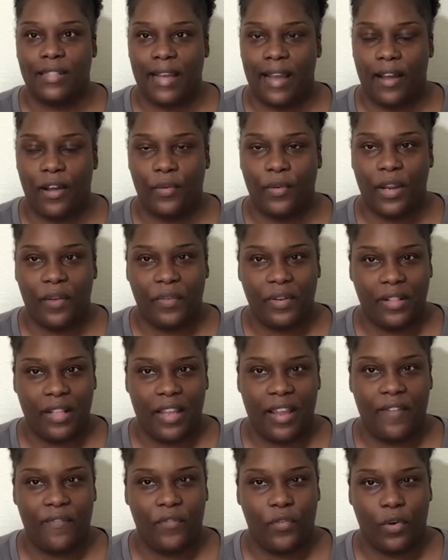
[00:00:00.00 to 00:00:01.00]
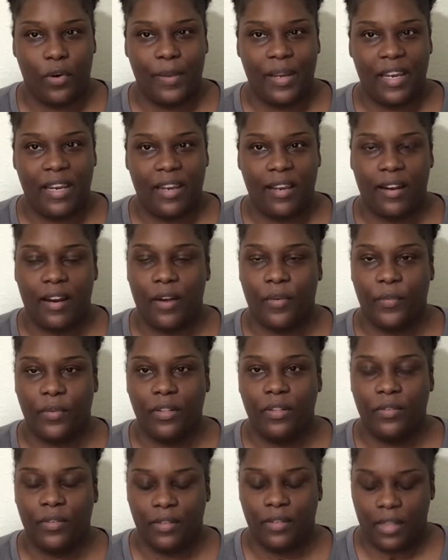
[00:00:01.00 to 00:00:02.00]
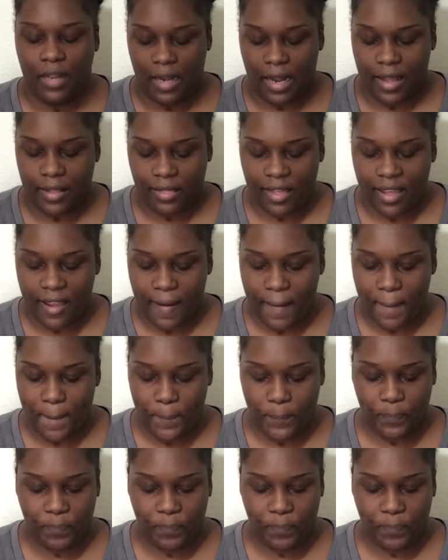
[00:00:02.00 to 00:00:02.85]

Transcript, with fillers: out everything for me, and I really, really like that.